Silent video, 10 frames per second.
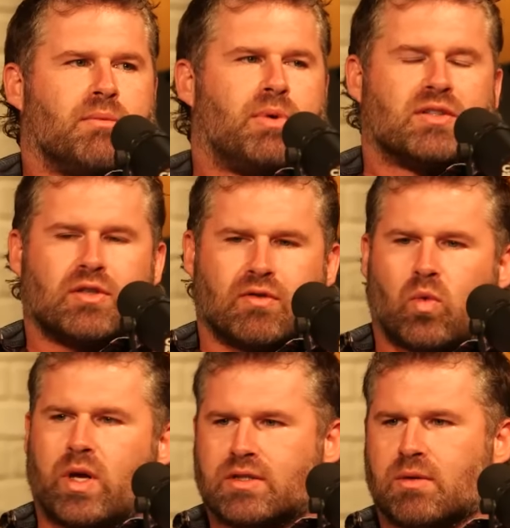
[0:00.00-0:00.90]
Pin silver
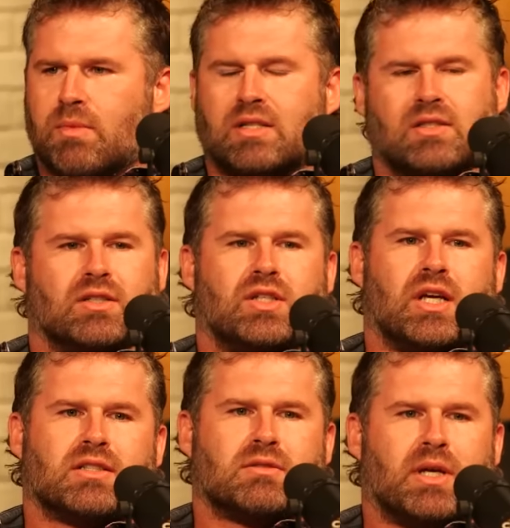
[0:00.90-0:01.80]
wings on my son's
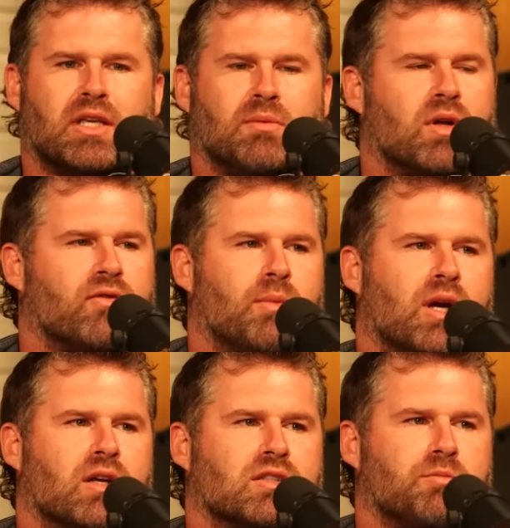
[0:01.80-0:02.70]
chest make him one of
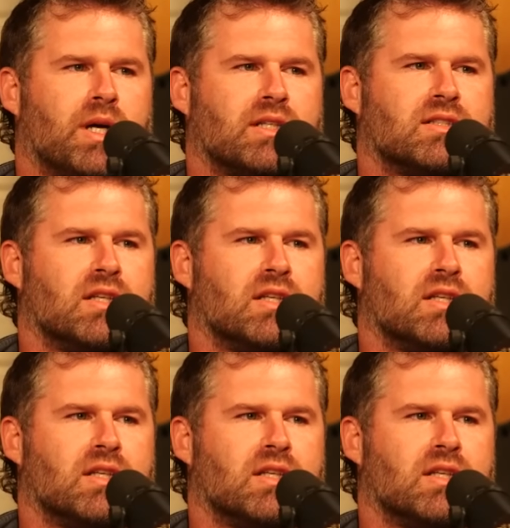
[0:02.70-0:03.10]
America's best.